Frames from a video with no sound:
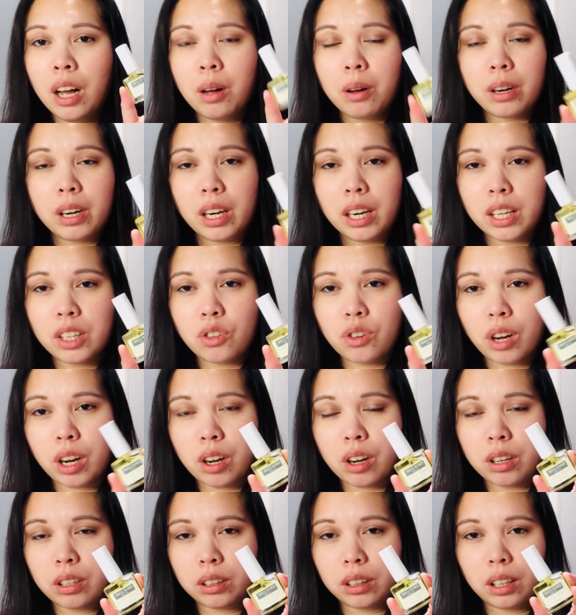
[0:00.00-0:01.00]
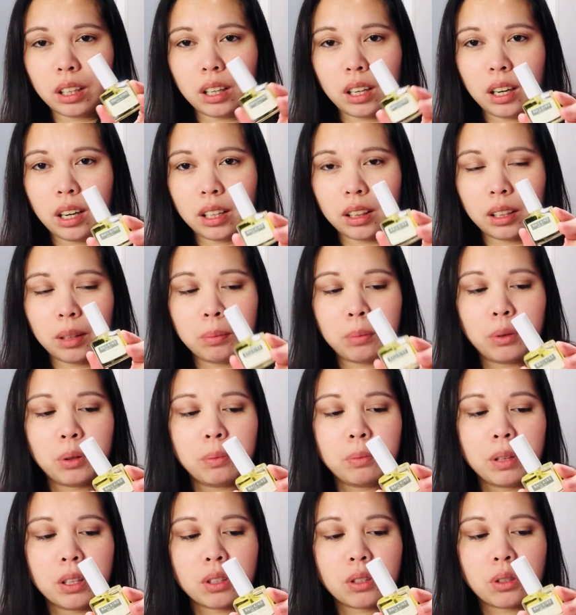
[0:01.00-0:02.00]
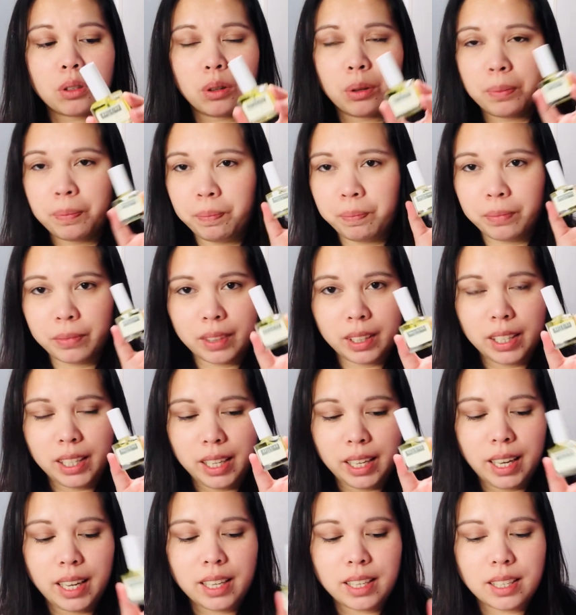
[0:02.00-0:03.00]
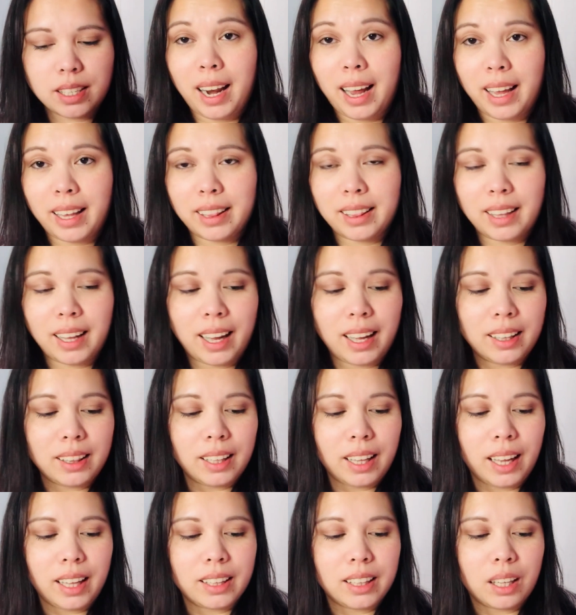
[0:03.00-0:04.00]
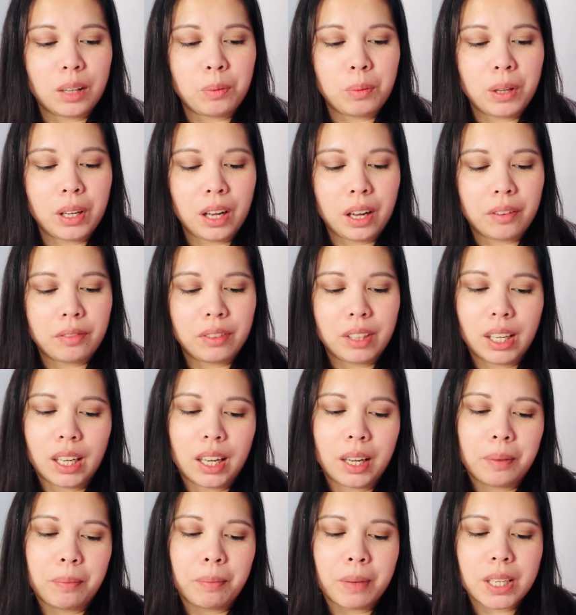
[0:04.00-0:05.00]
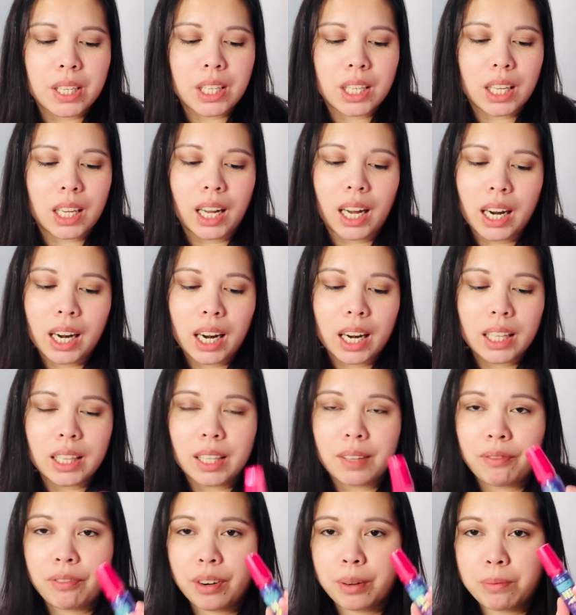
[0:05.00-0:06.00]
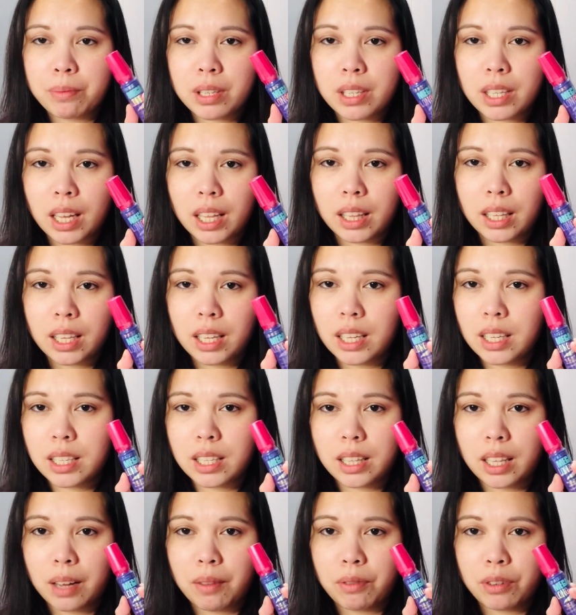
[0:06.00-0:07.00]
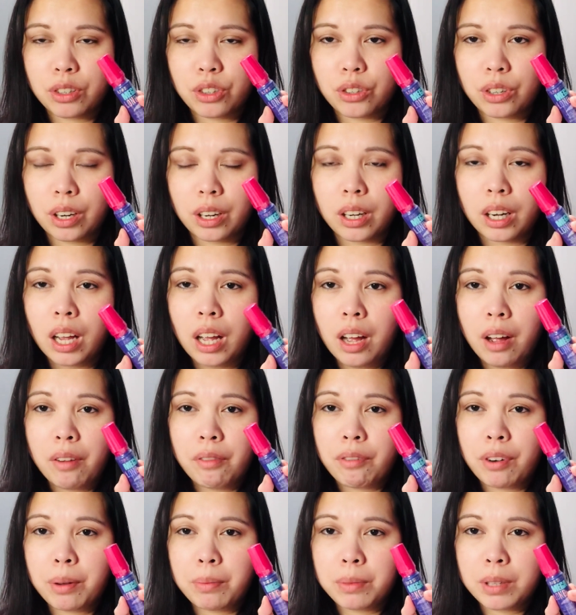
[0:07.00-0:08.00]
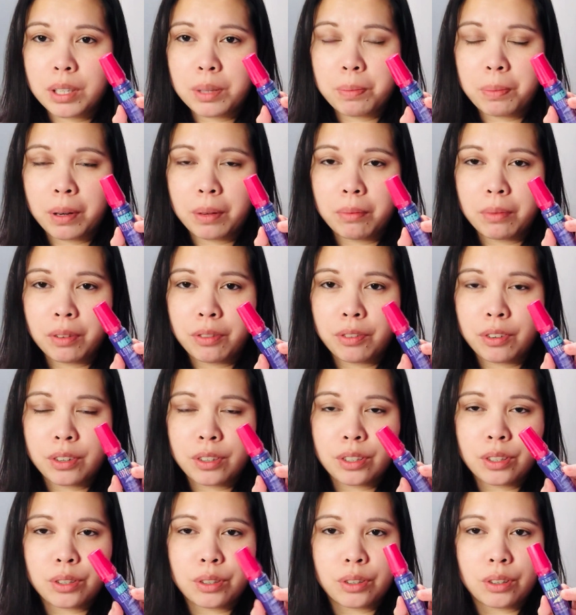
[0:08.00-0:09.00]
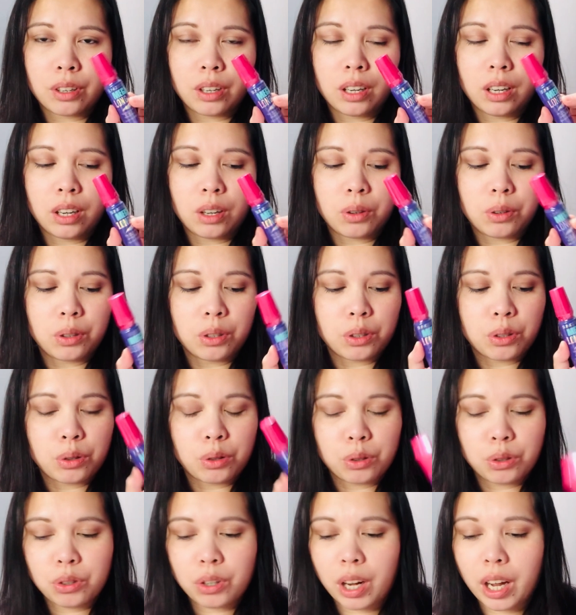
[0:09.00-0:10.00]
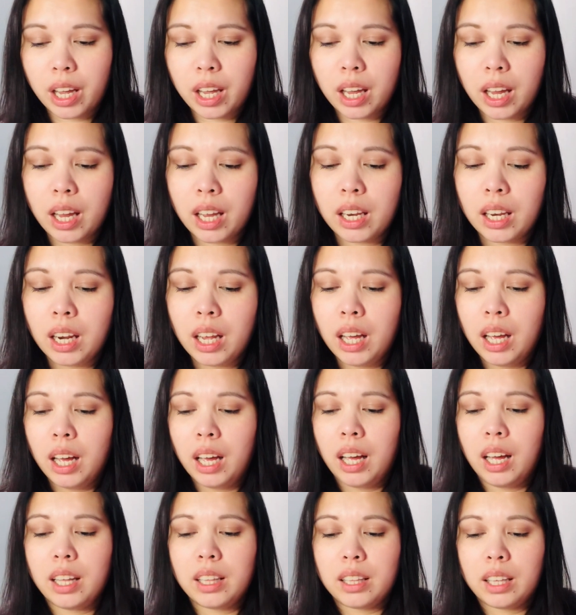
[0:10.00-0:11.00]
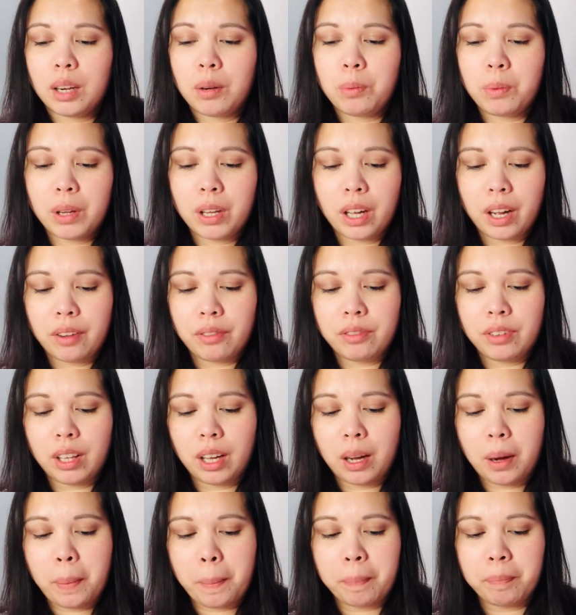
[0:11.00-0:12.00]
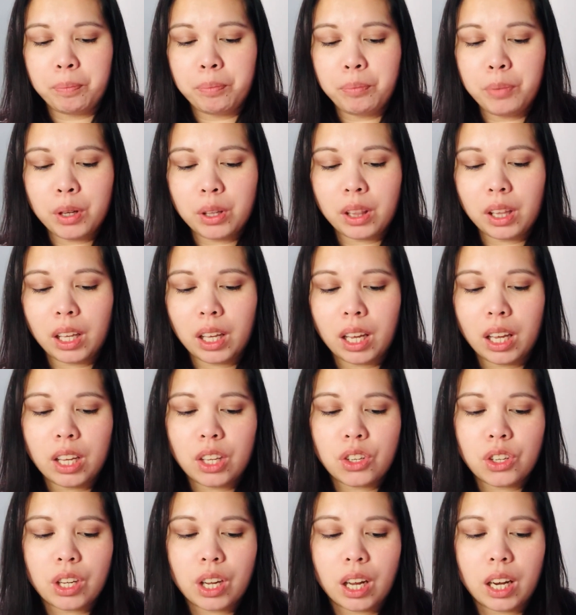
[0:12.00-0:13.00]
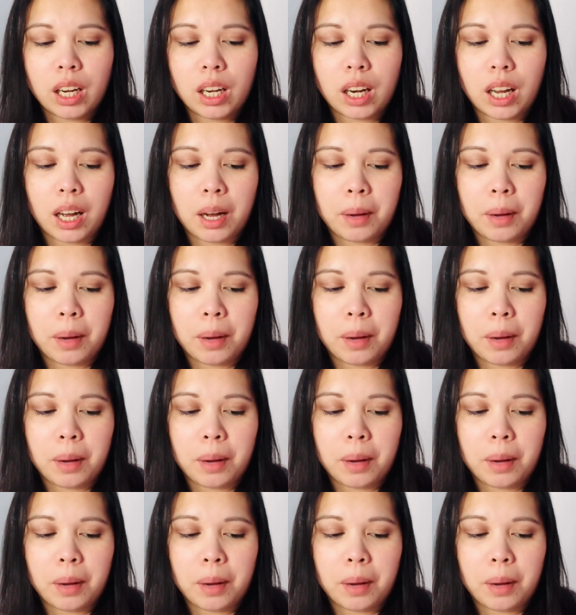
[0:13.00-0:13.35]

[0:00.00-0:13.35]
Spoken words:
really dry cuticle at the moment, so yes, like that. And then we have the mascara from Sunkissed. Never tried from this brand before, so really curious to try it. And then we have the Beauty Kitchen